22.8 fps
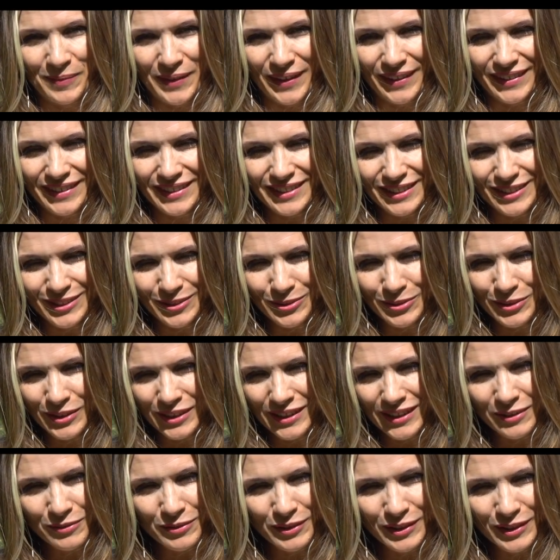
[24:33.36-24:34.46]
And this is so
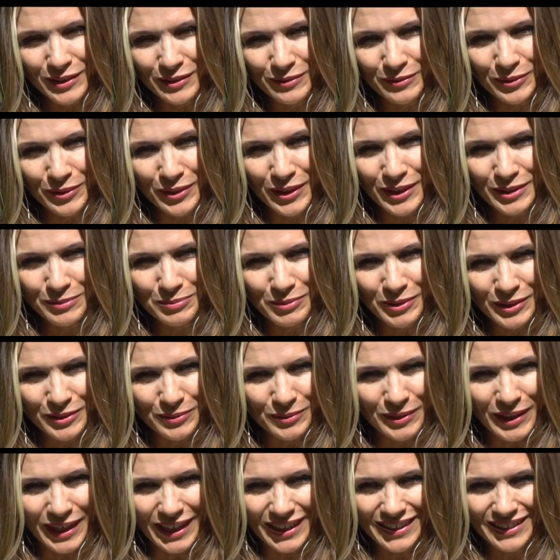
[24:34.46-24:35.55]
significant for us, because
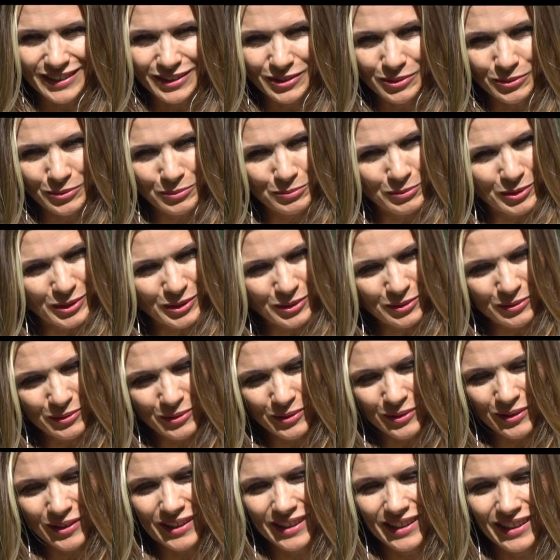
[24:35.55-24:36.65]
we had so much going
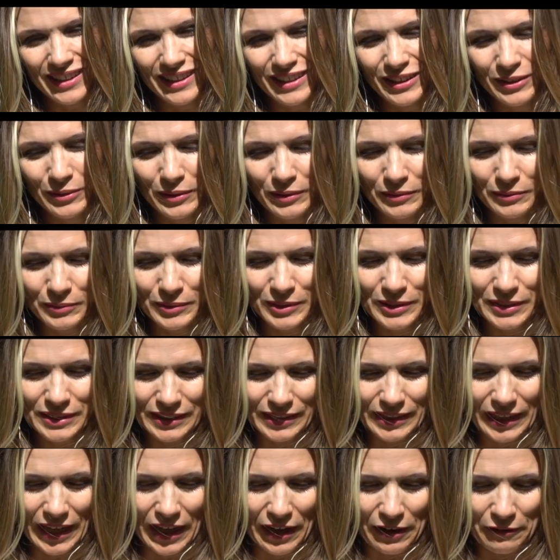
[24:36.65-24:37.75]
on in Leo, and we
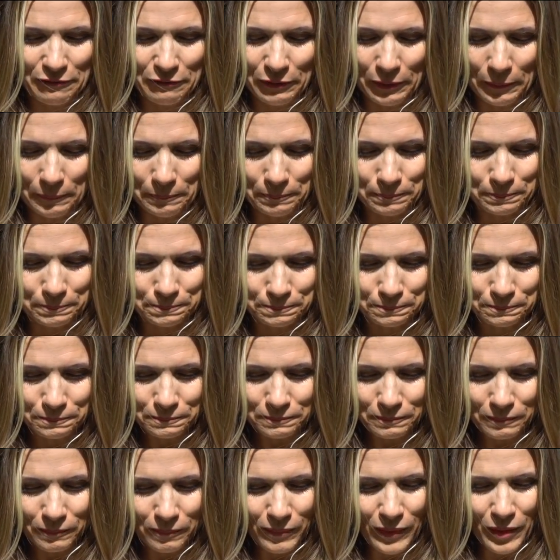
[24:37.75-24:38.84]
still have
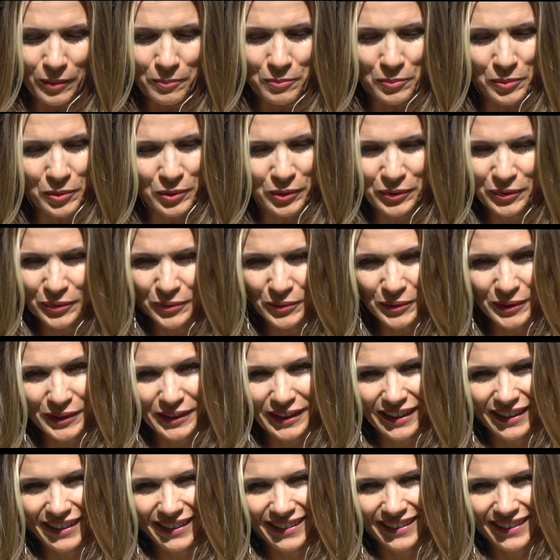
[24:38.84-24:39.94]
Mercury
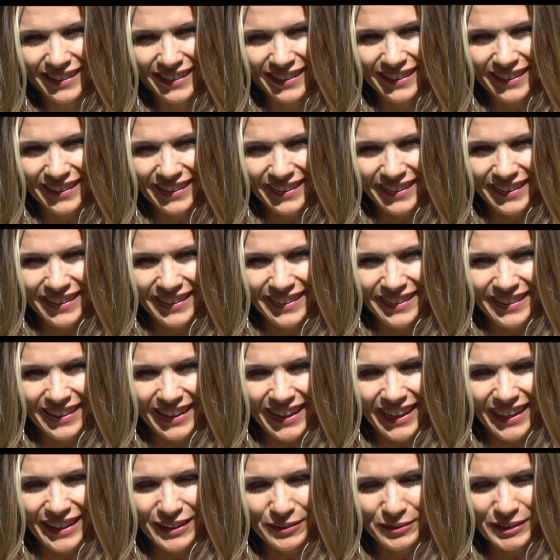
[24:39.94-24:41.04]
there.
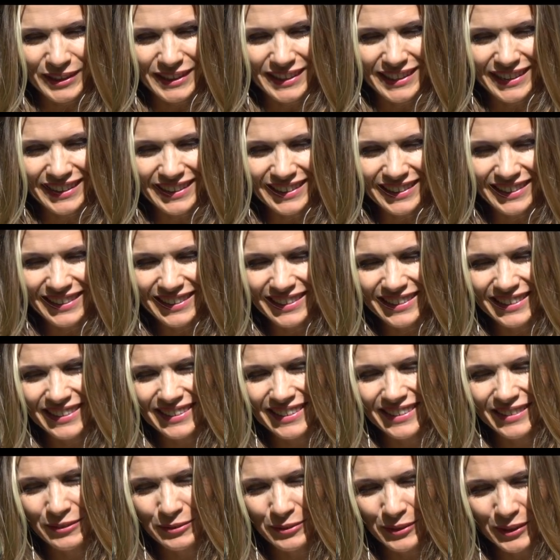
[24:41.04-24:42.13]
And we still
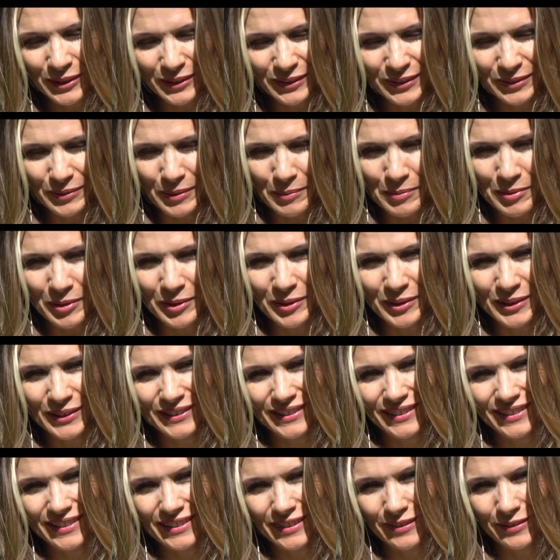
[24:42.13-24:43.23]
feel the
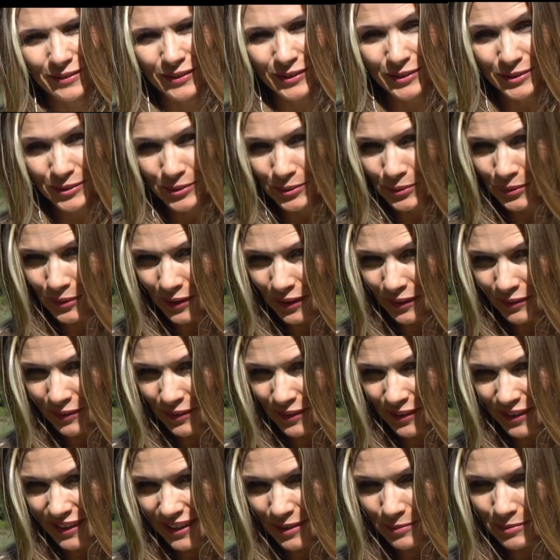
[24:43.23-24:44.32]
repercussions of the 2 of the
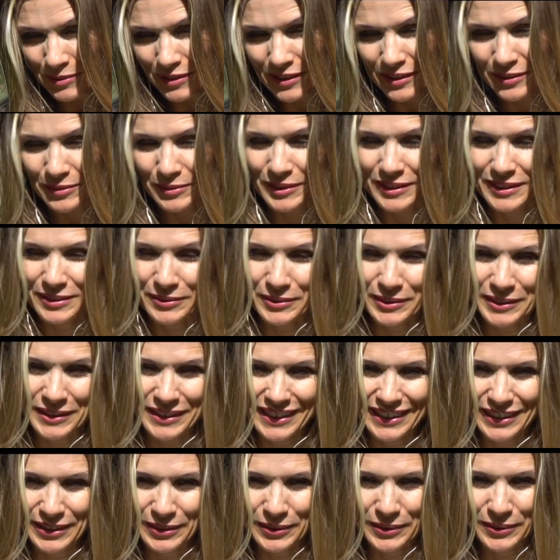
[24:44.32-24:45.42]
eclipses which were
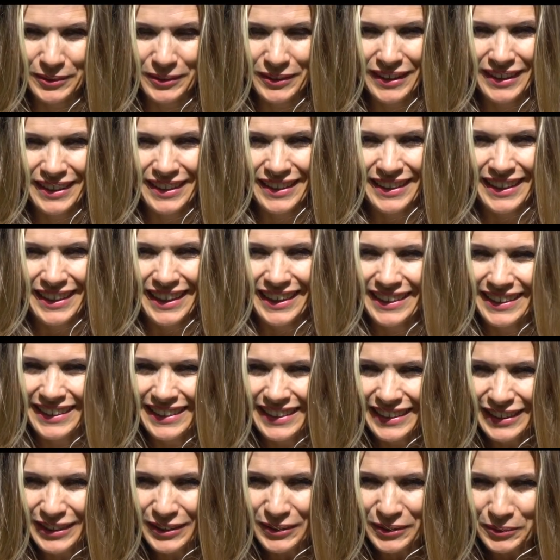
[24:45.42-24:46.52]
in Leo. And in
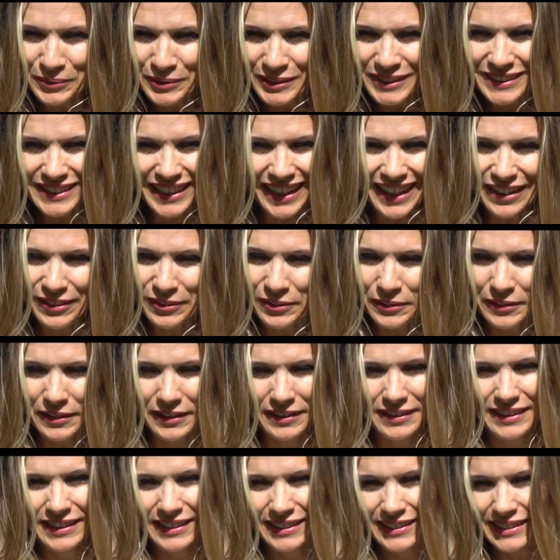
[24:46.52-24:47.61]
Leo we start all the
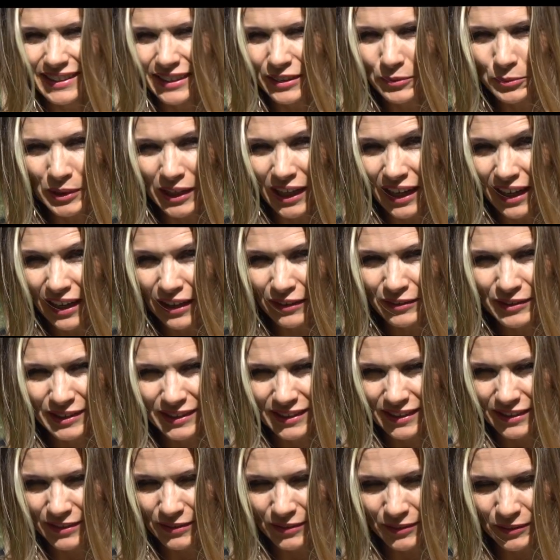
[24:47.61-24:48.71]
things that we harvest
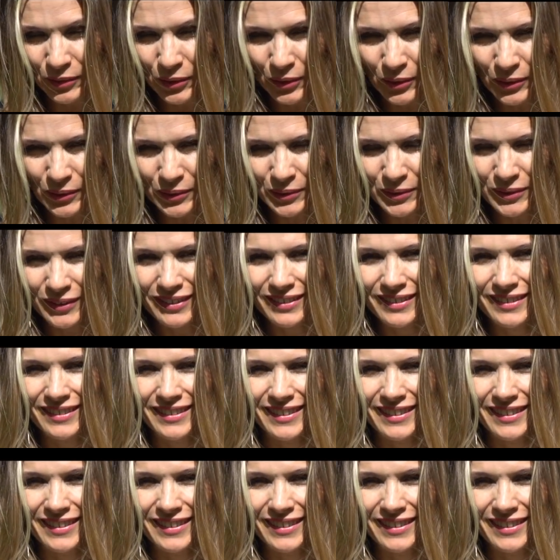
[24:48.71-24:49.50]
in Virgo.